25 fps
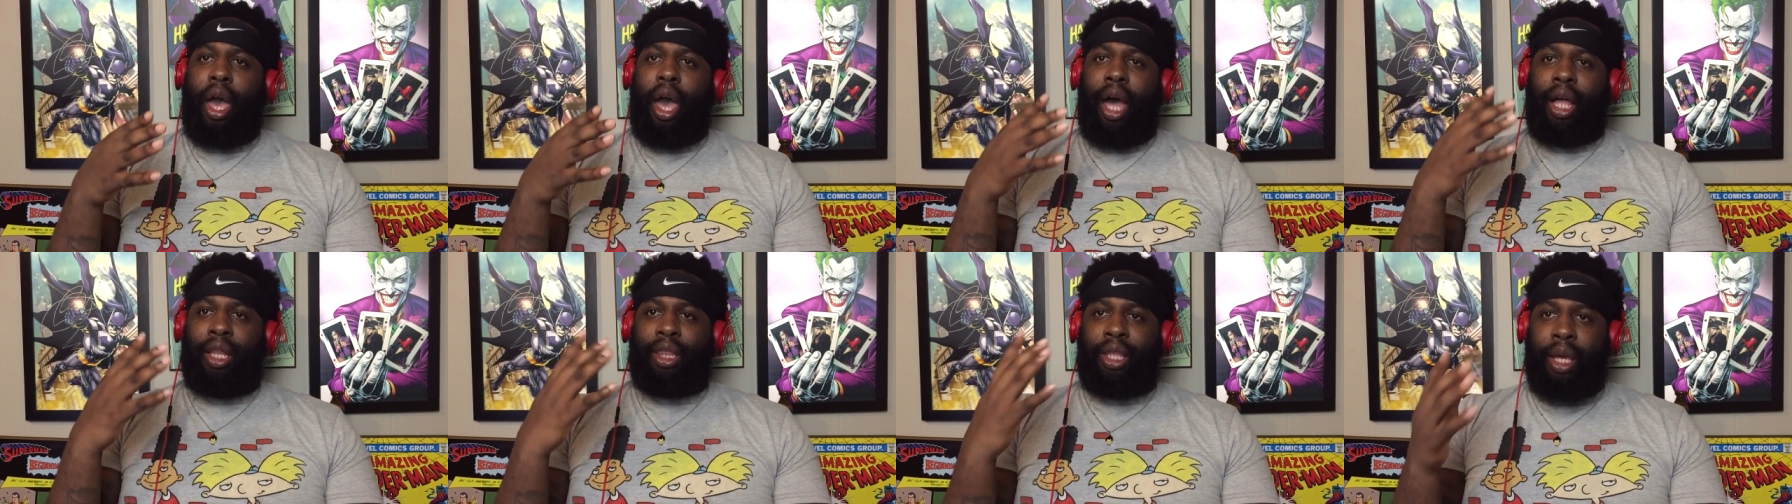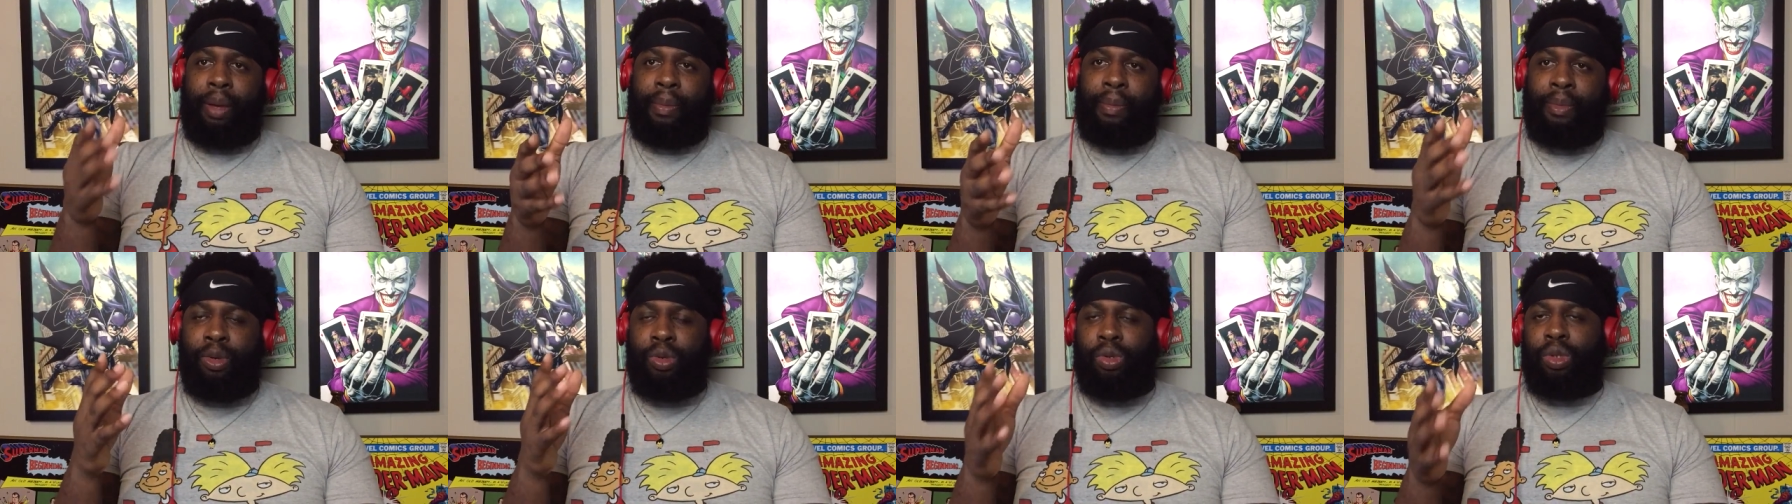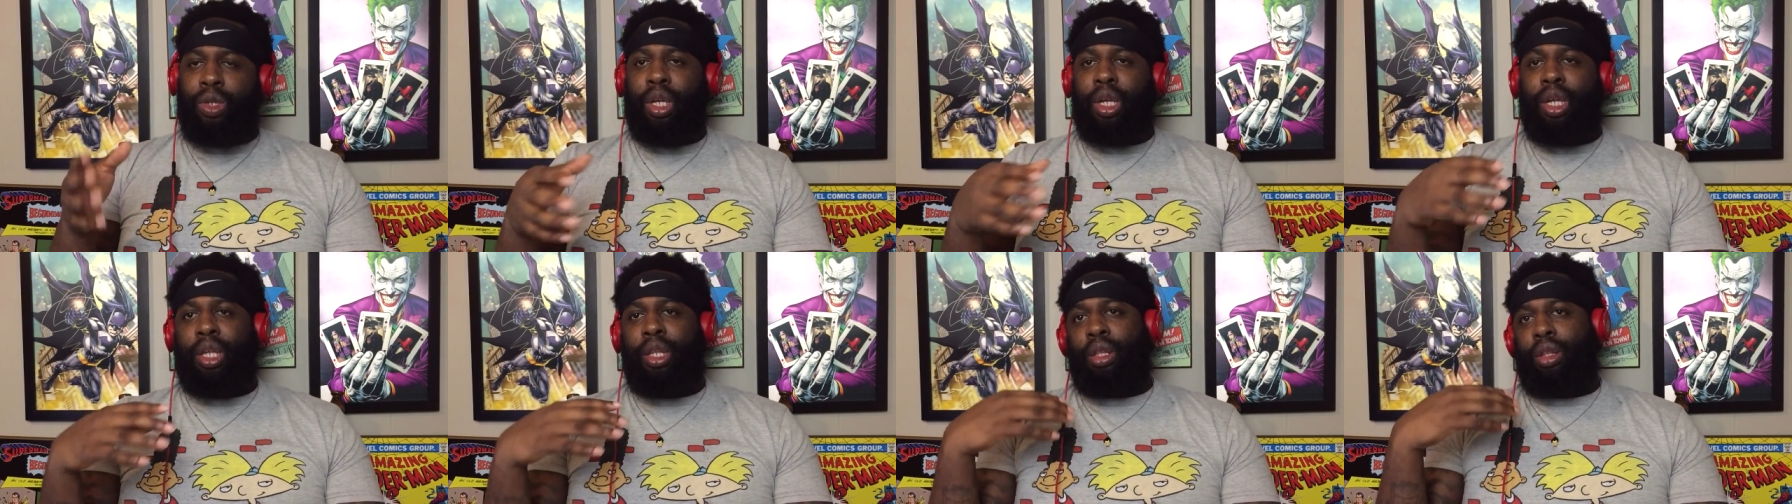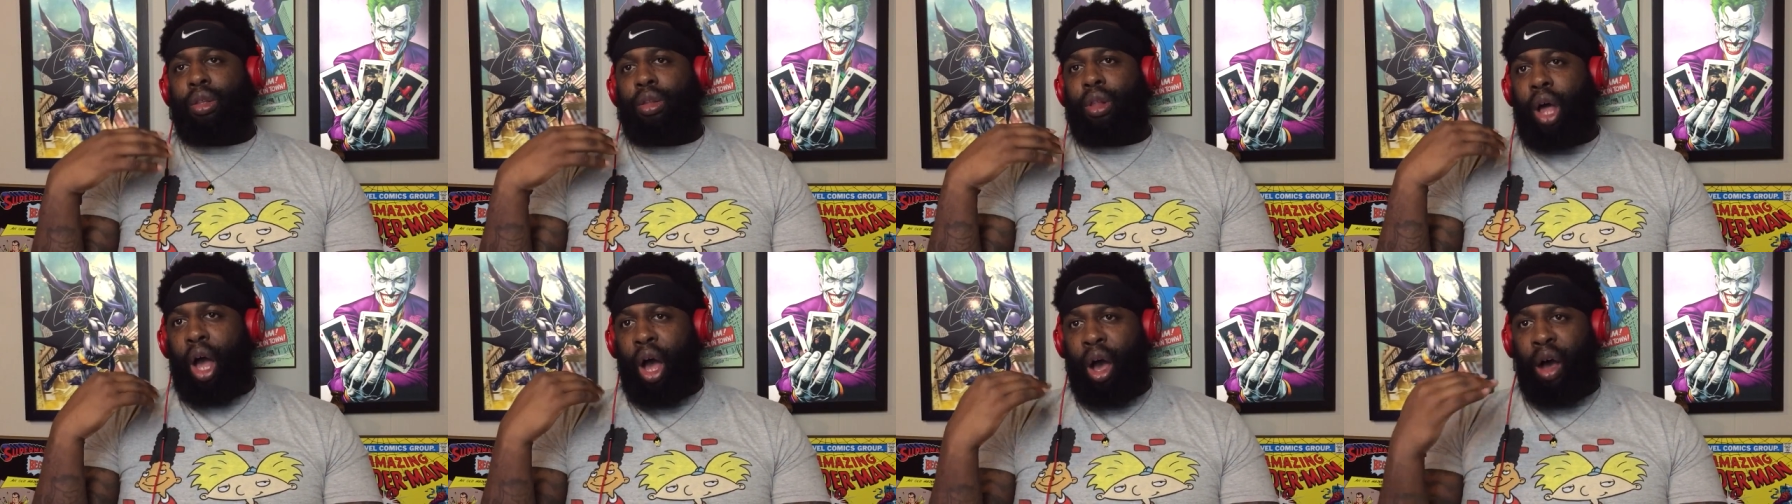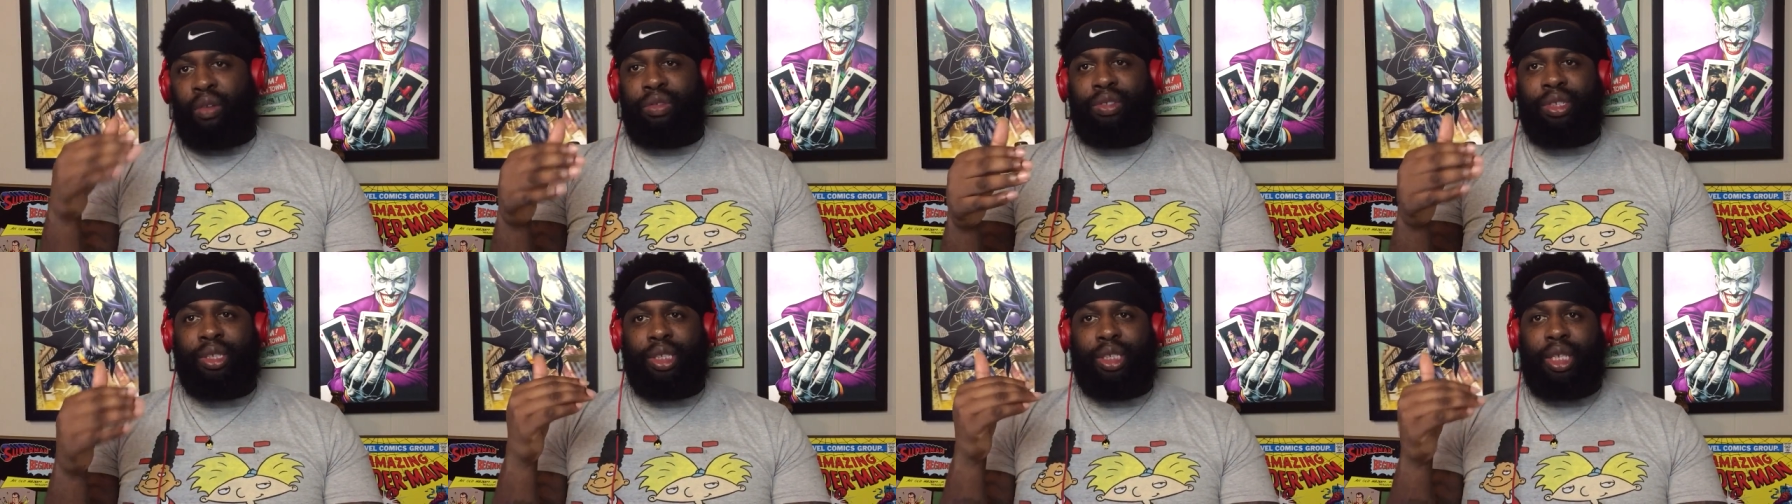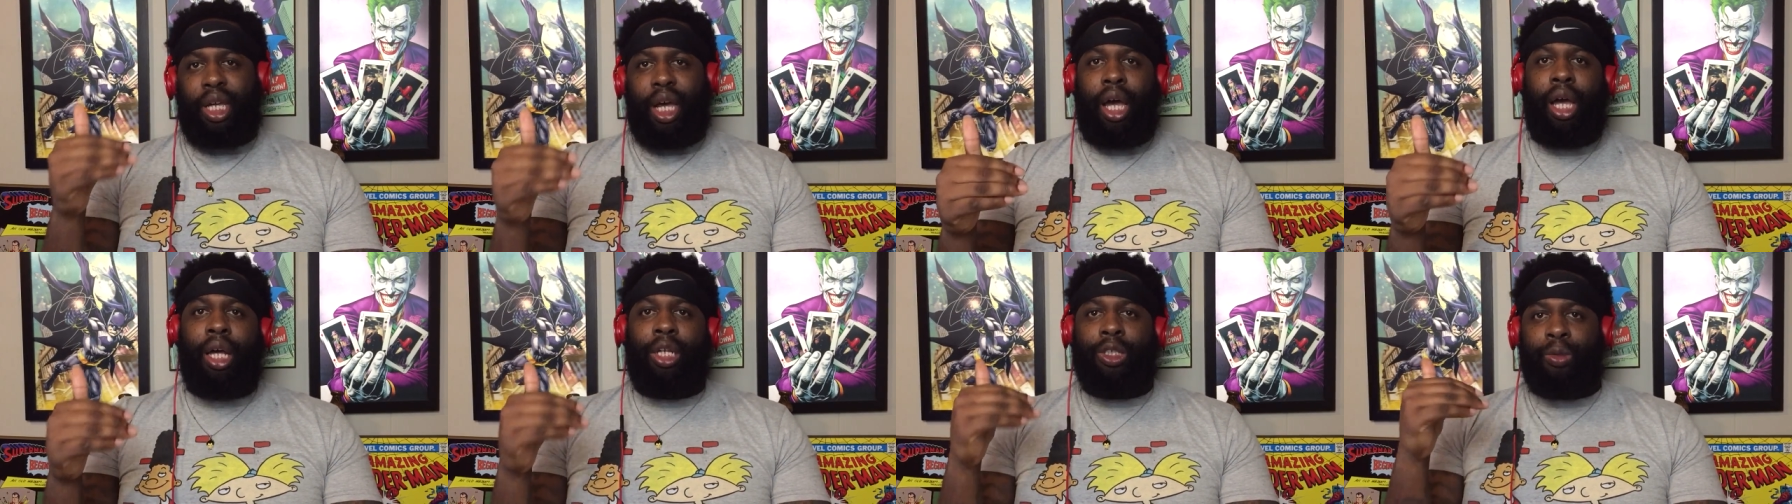I think music
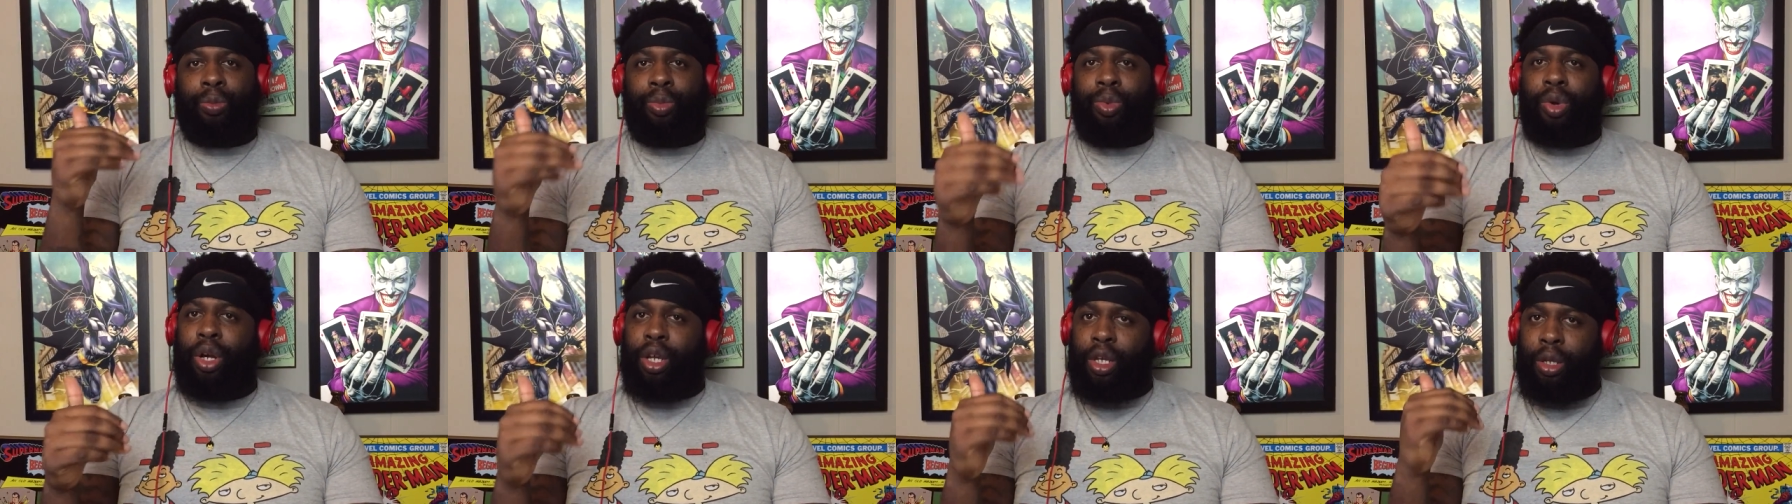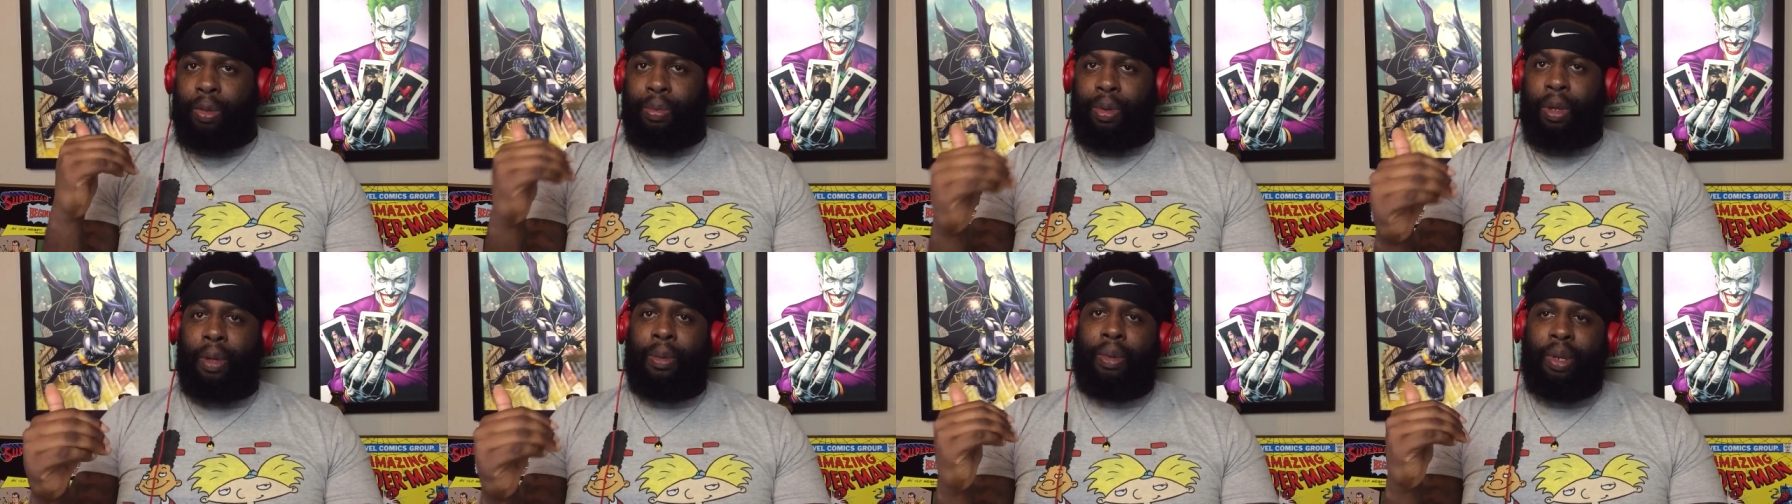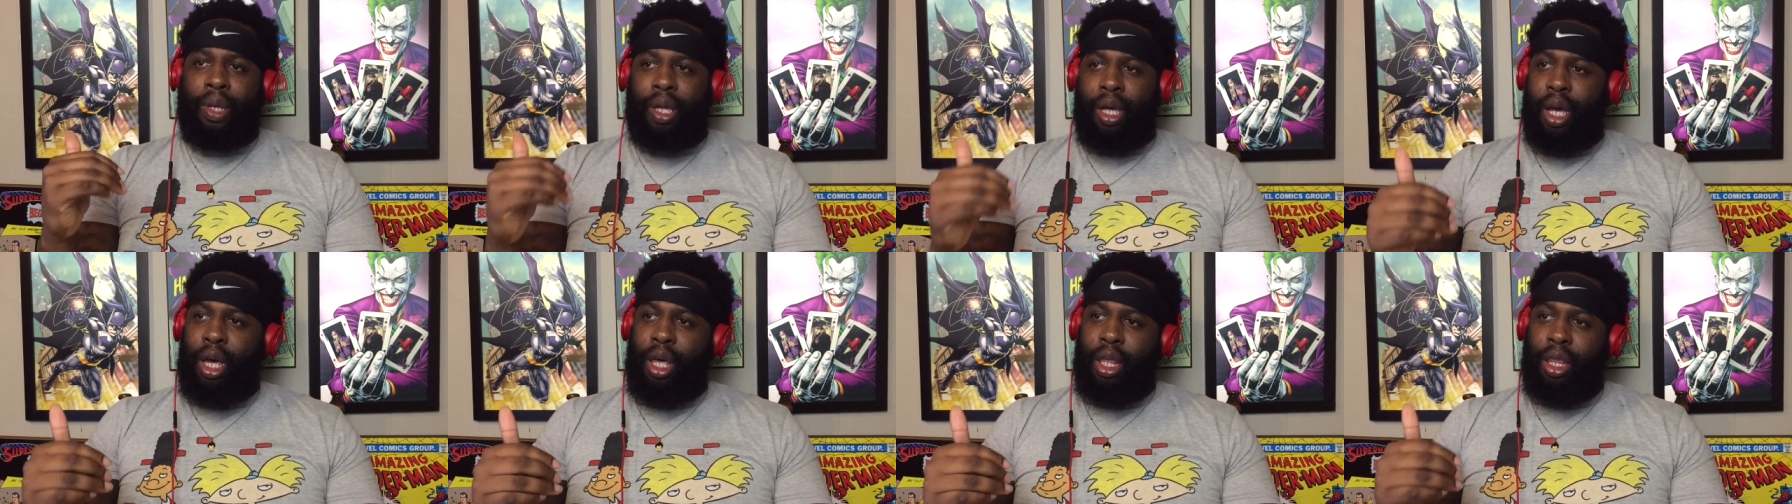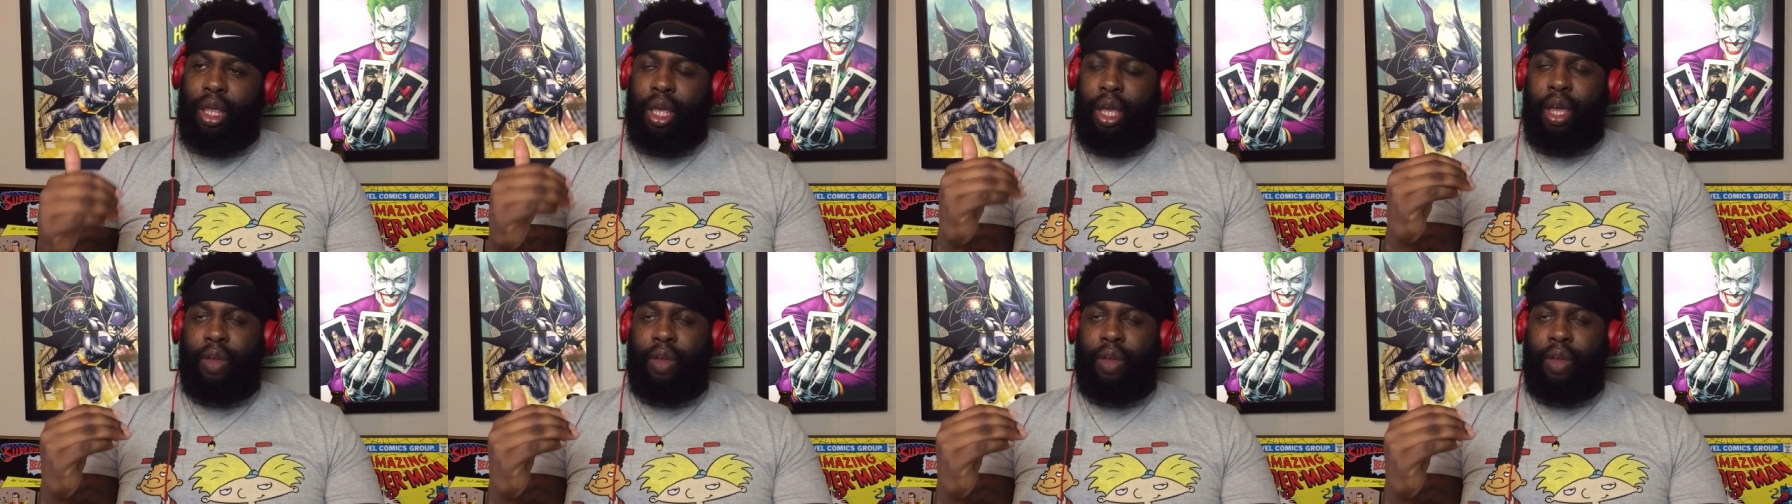oftentimes brings people together.